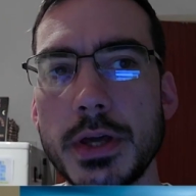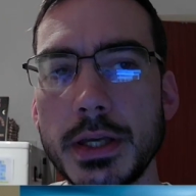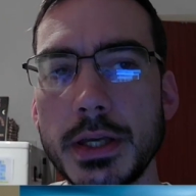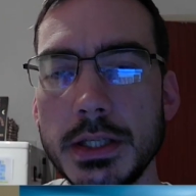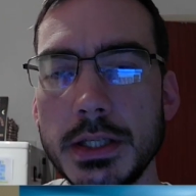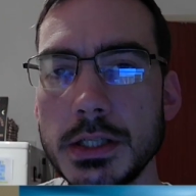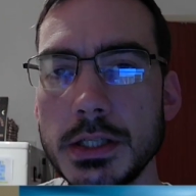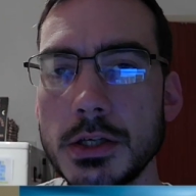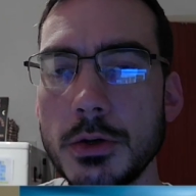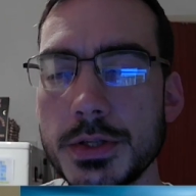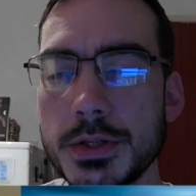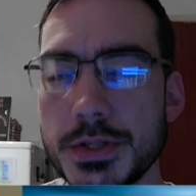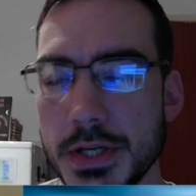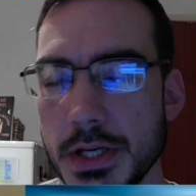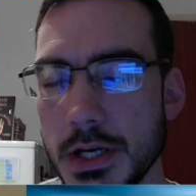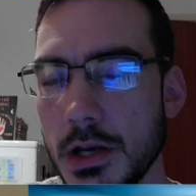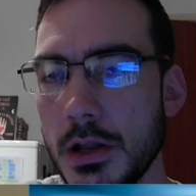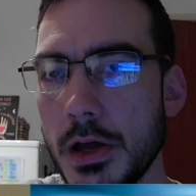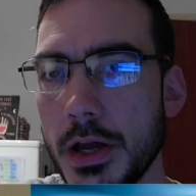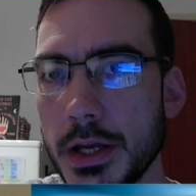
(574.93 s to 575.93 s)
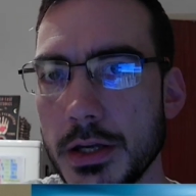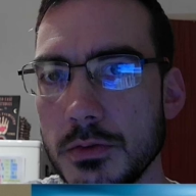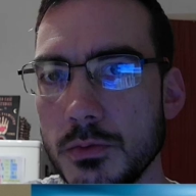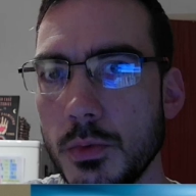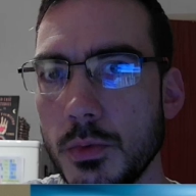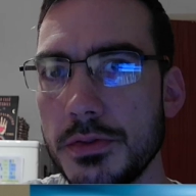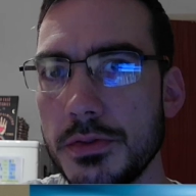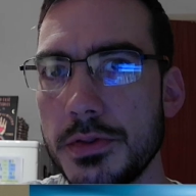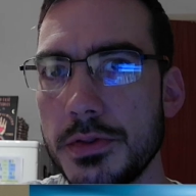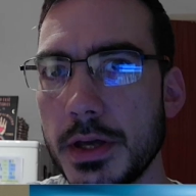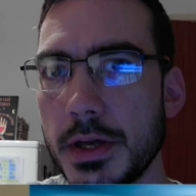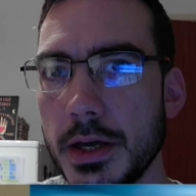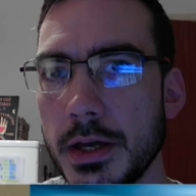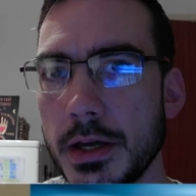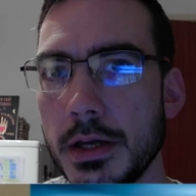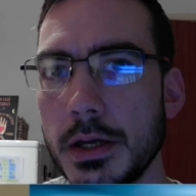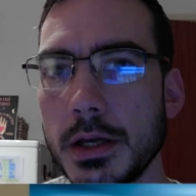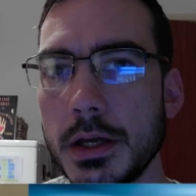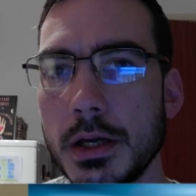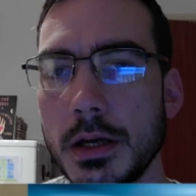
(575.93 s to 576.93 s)
ego is in line with their
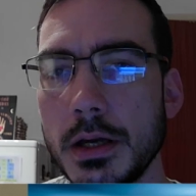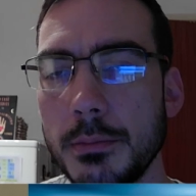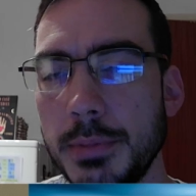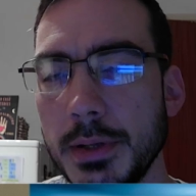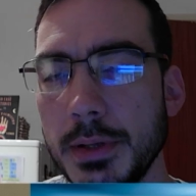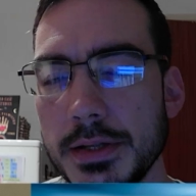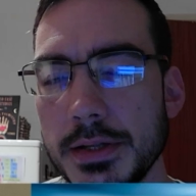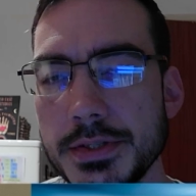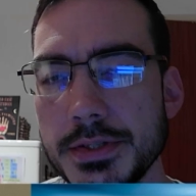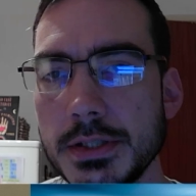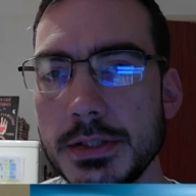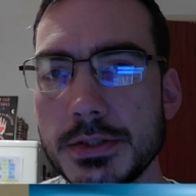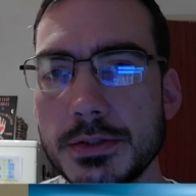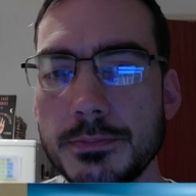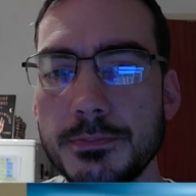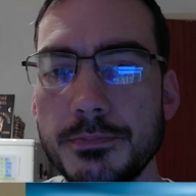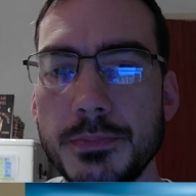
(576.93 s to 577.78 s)
abilities.